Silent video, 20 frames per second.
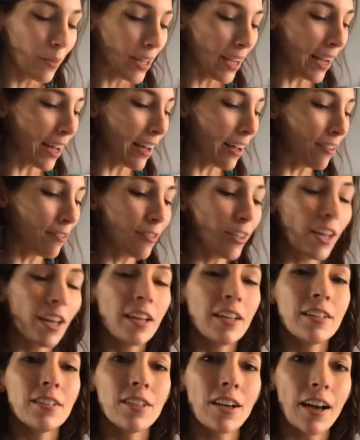we have
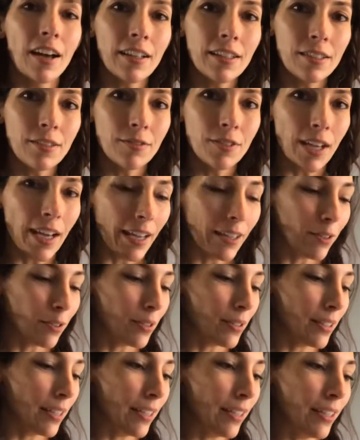tons of
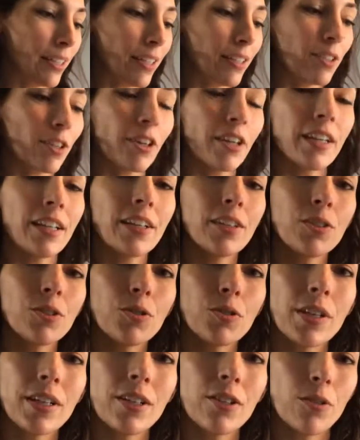titles in is our
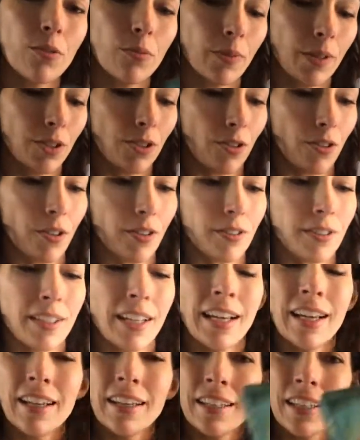Illustrated Originals.
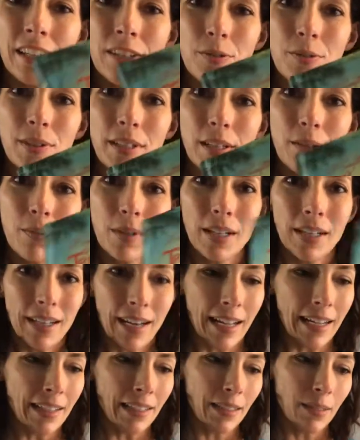Can you see what a
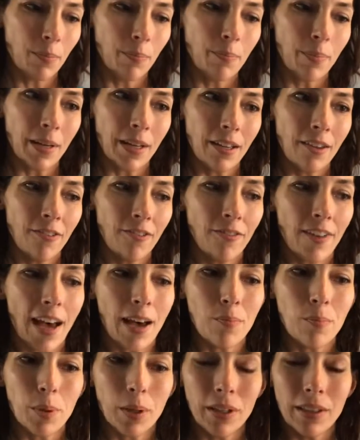nice big
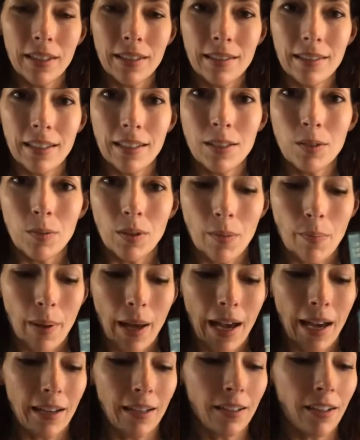fat book this is with a
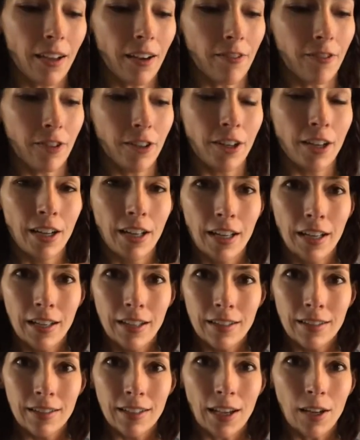padded cover?
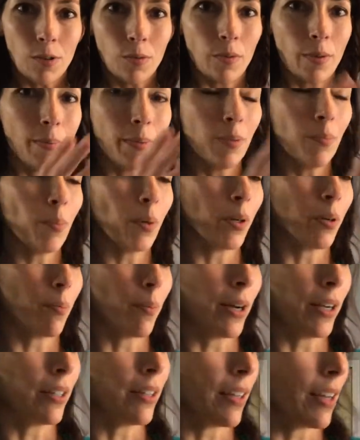It's got a ribbon
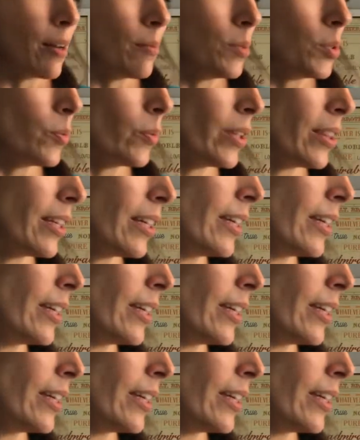bookmark that comes with